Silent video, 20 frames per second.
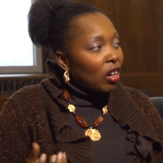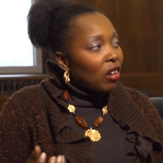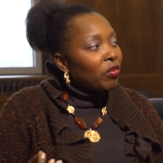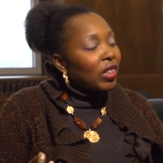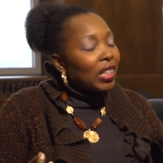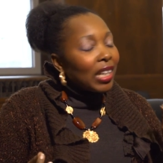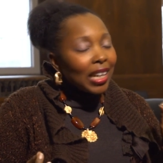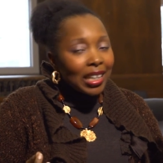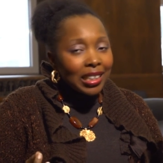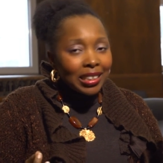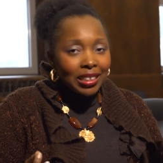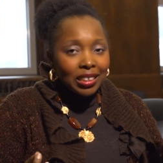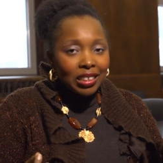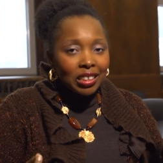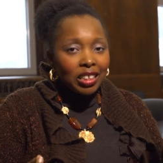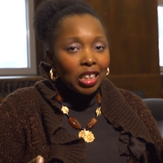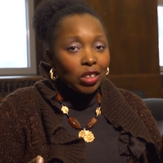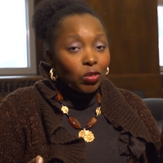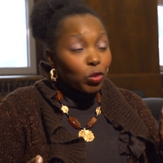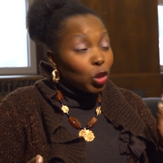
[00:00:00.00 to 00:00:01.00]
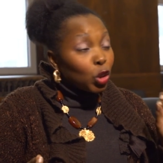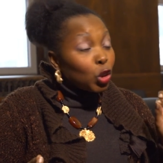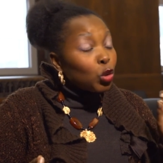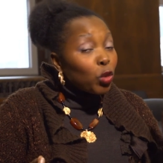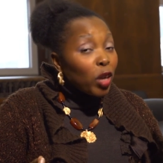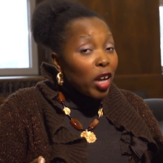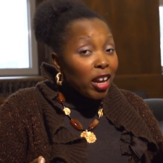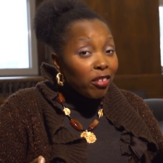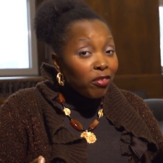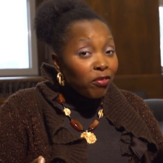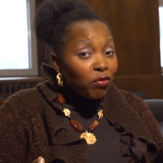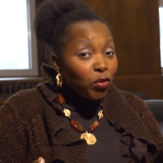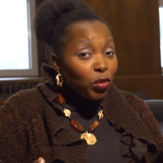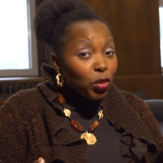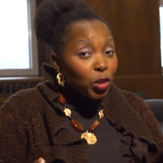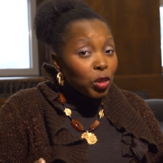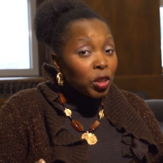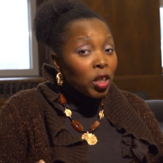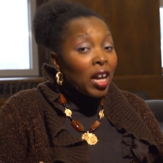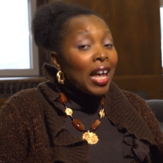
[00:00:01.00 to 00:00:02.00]
of the excellence that was strived
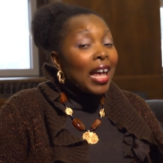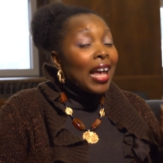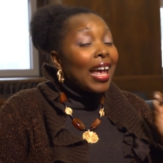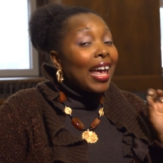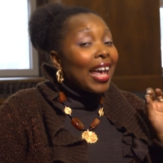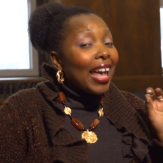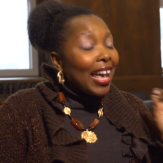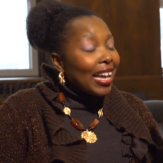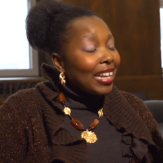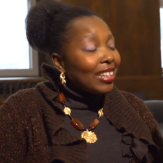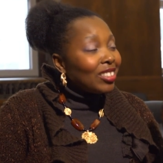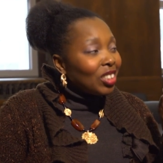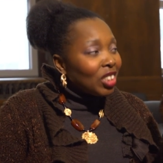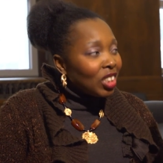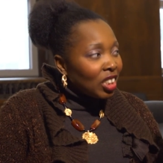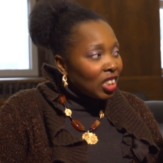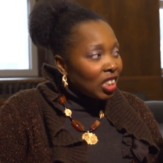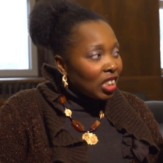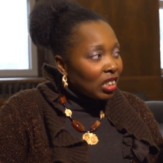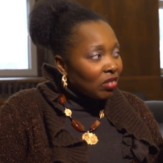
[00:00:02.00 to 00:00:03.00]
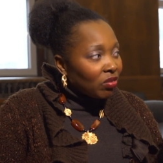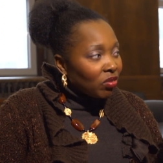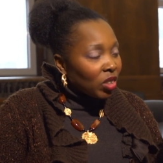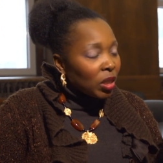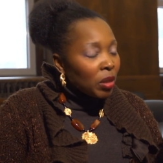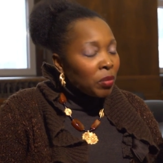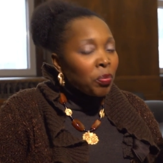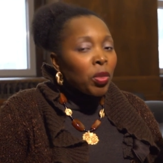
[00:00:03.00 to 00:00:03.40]
for and achieved.